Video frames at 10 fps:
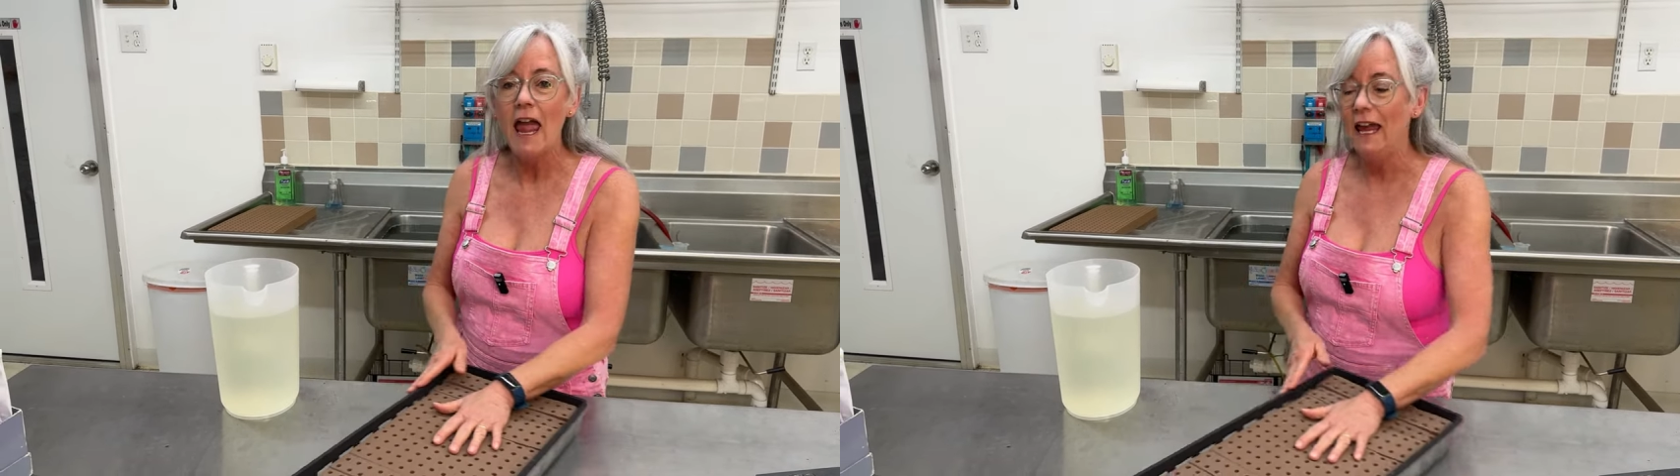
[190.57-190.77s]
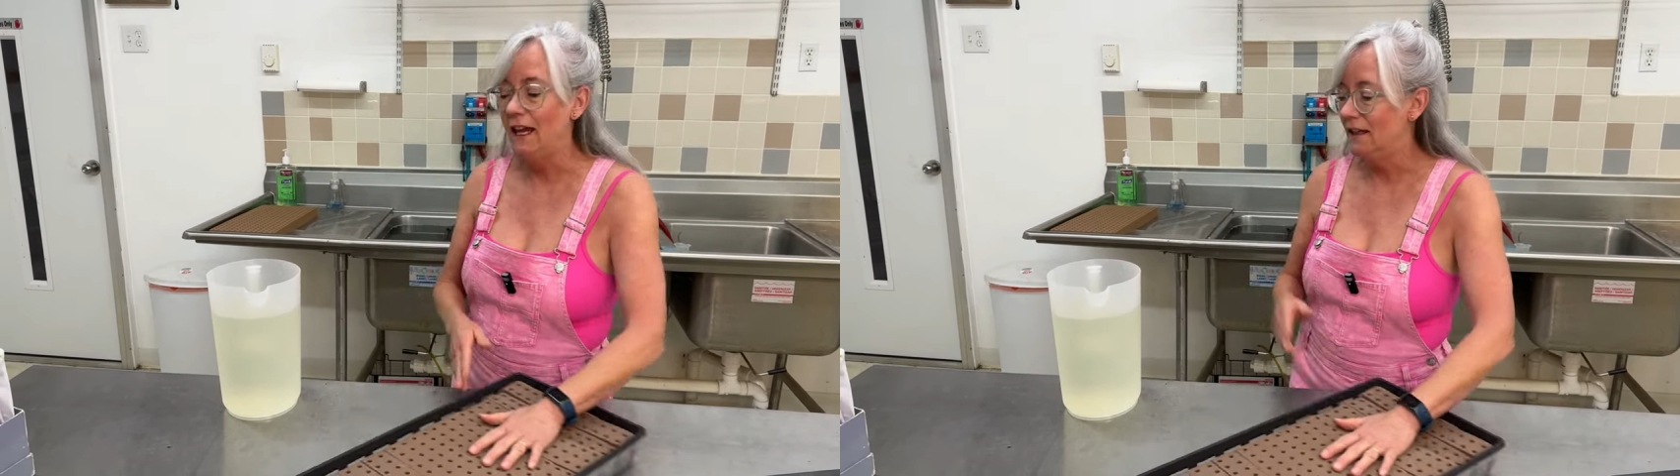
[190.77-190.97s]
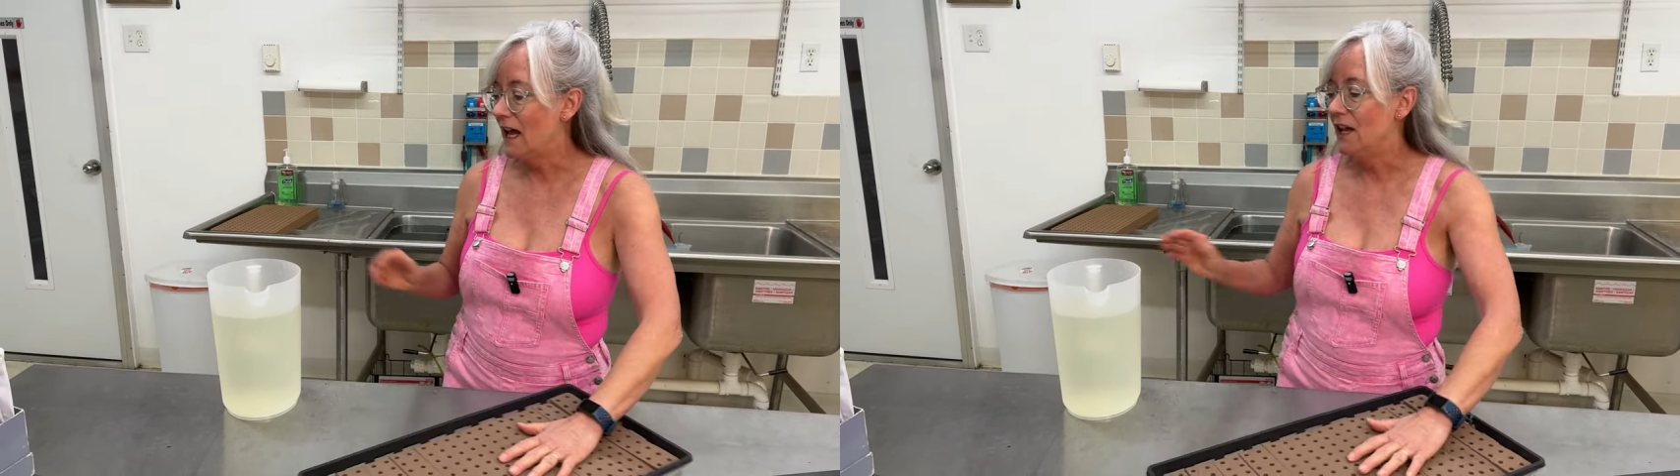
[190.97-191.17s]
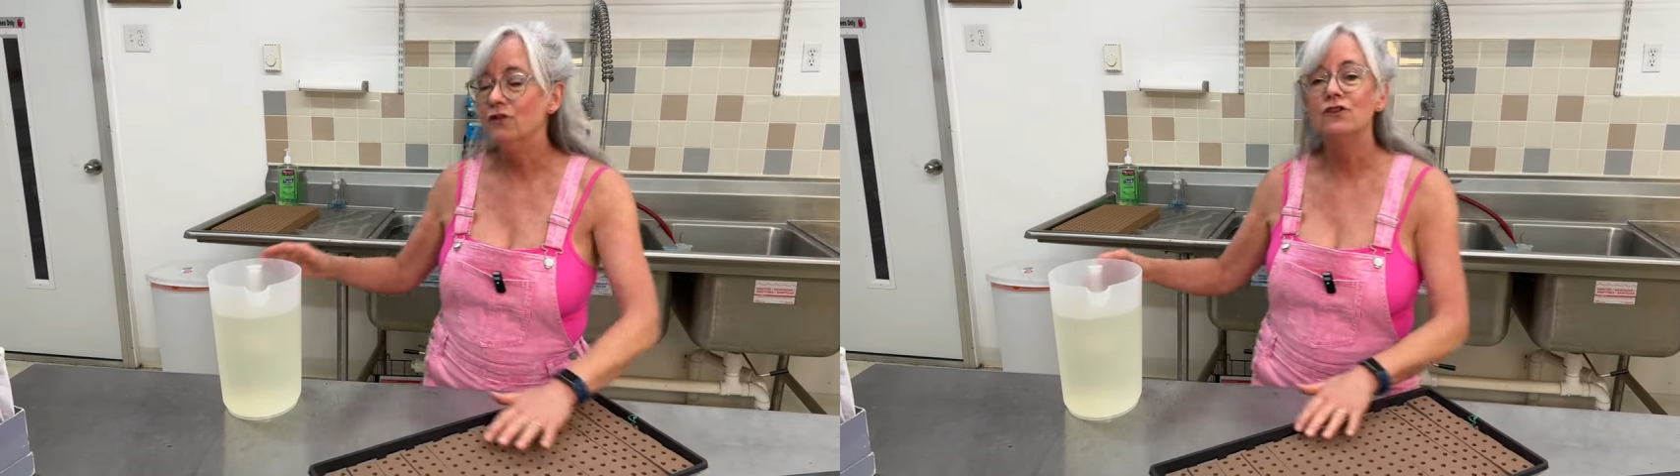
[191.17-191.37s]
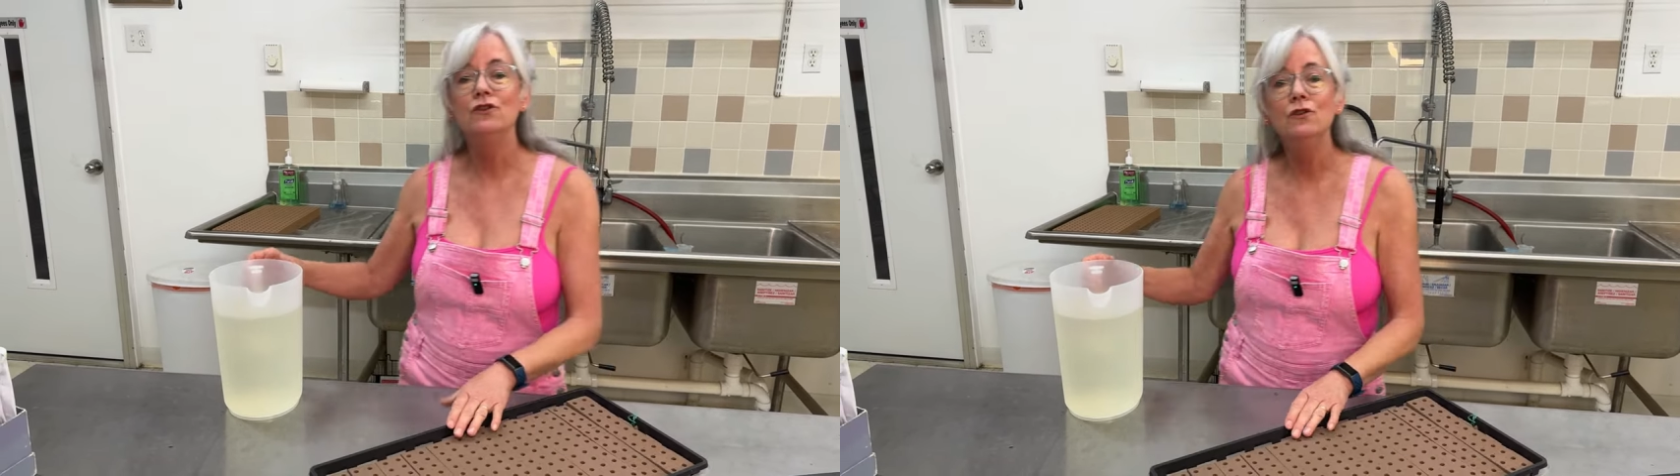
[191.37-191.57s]
and I
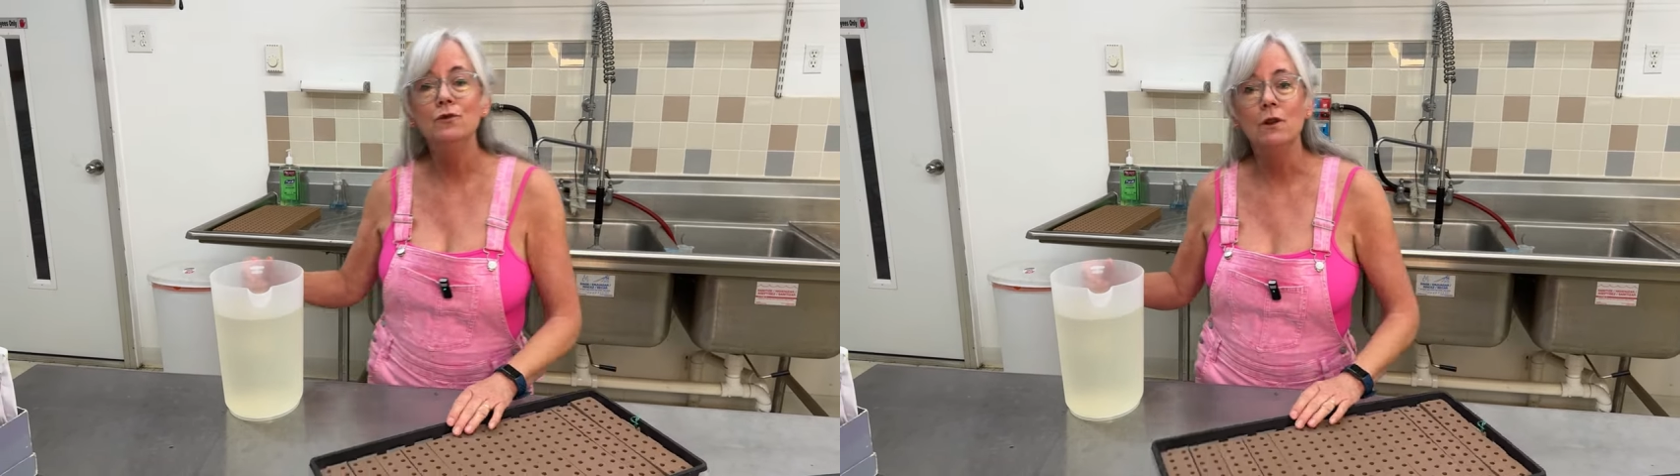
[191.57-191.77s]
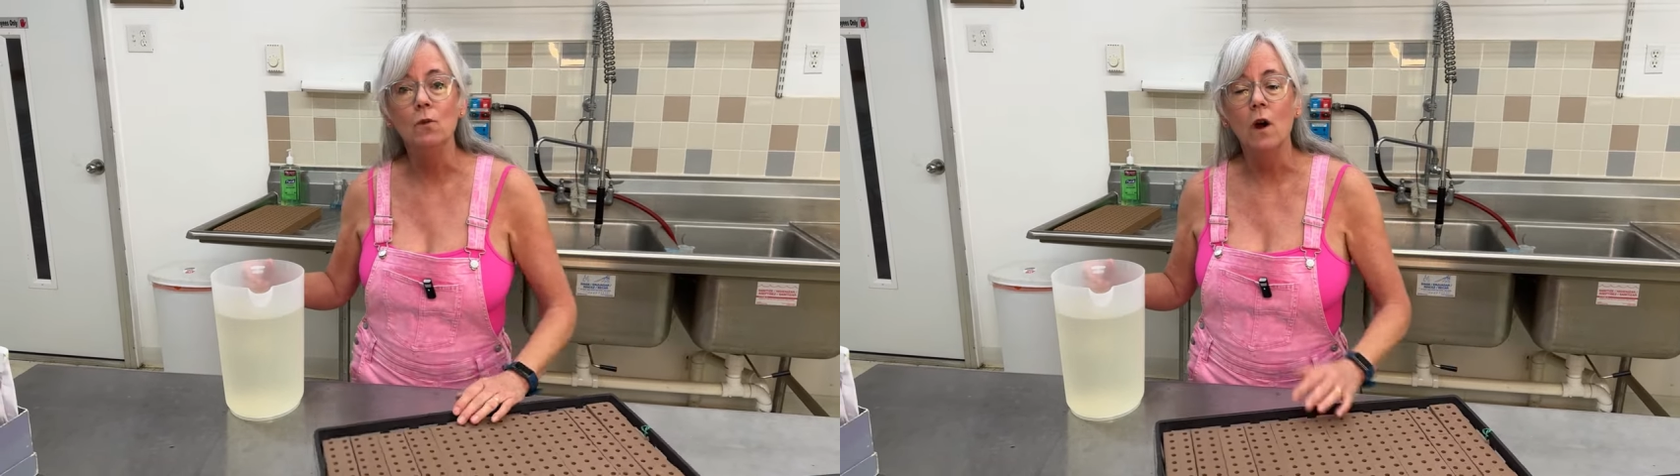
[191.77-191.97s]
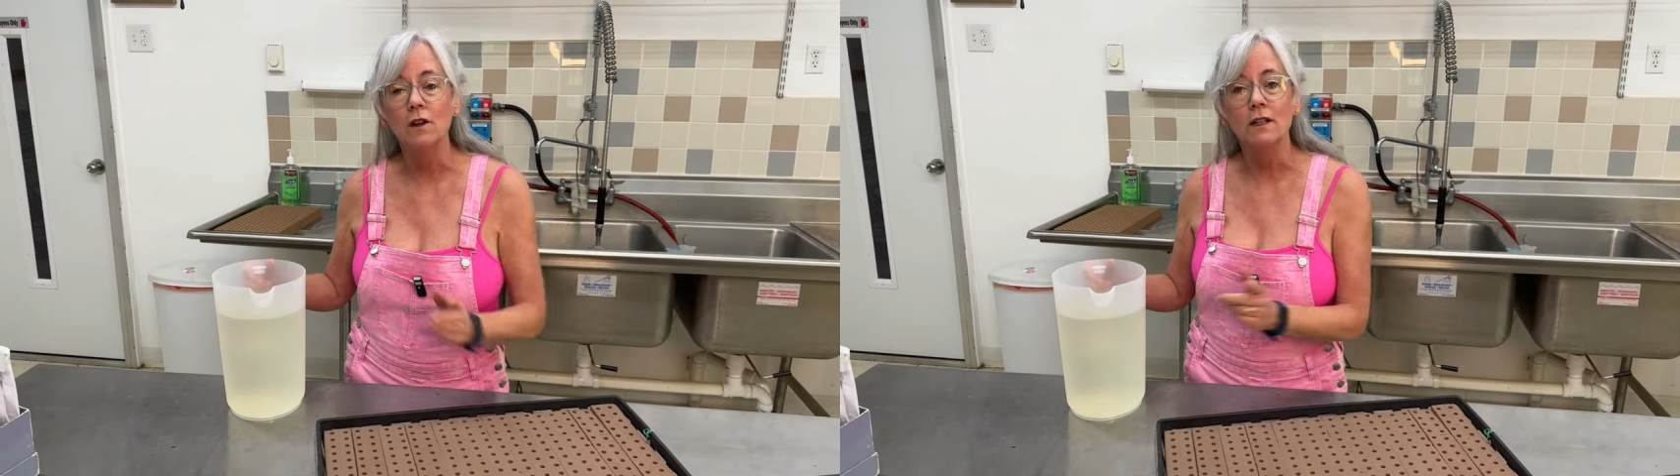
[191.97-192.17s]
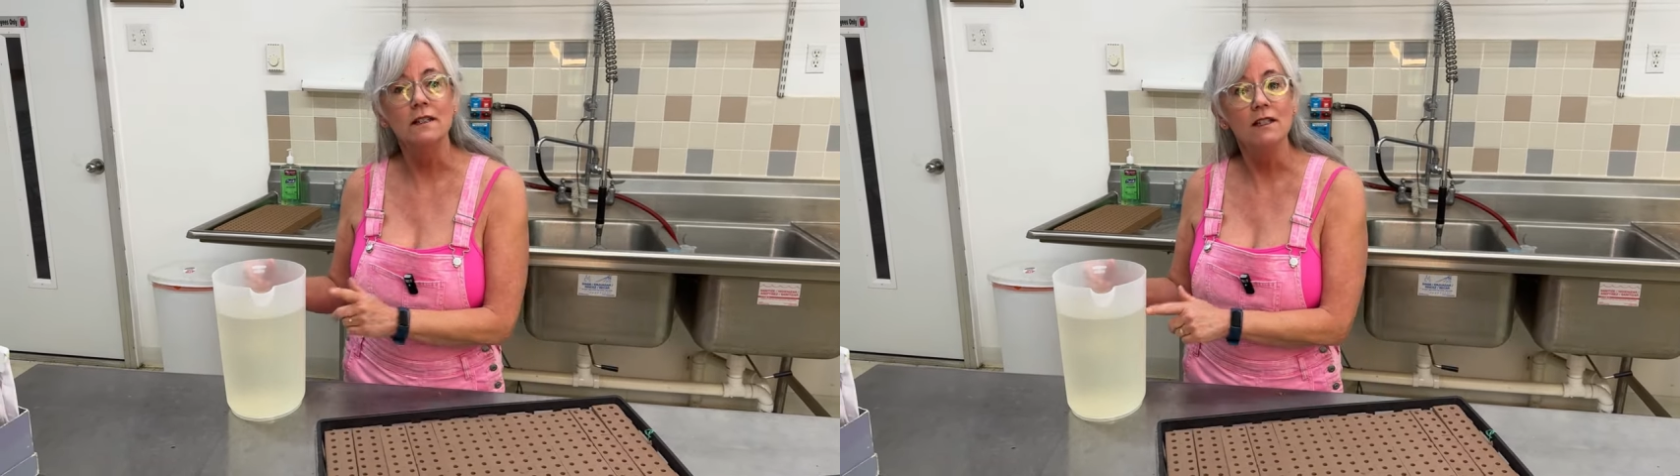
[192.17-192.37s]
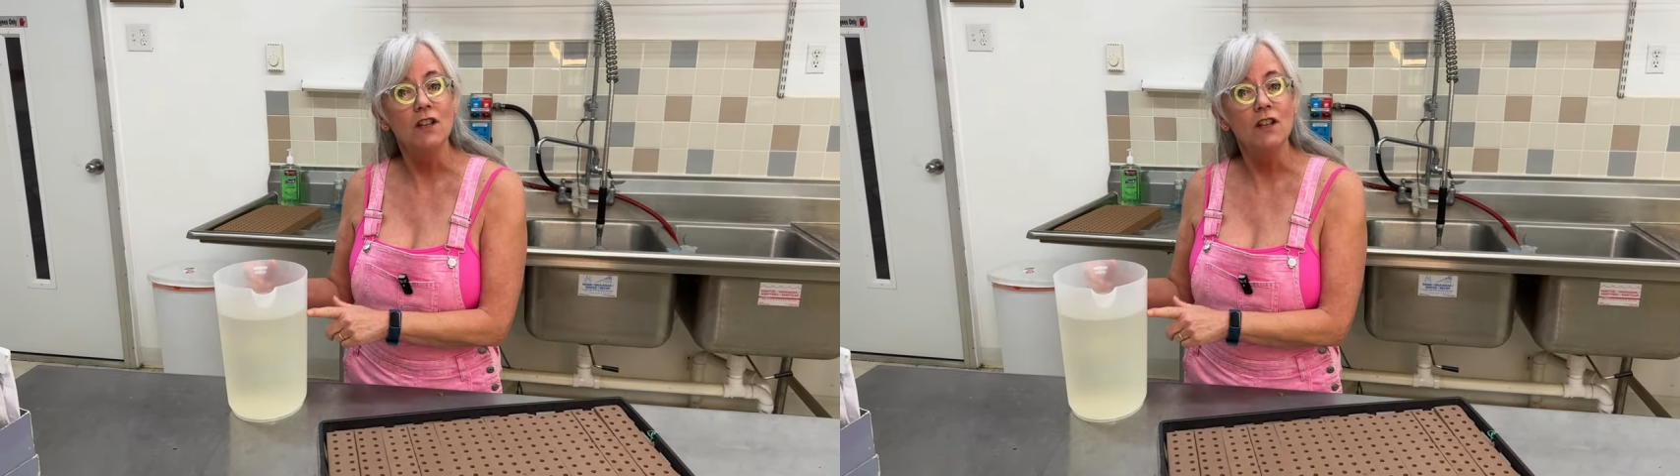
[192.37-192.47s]
use nutrient water because it's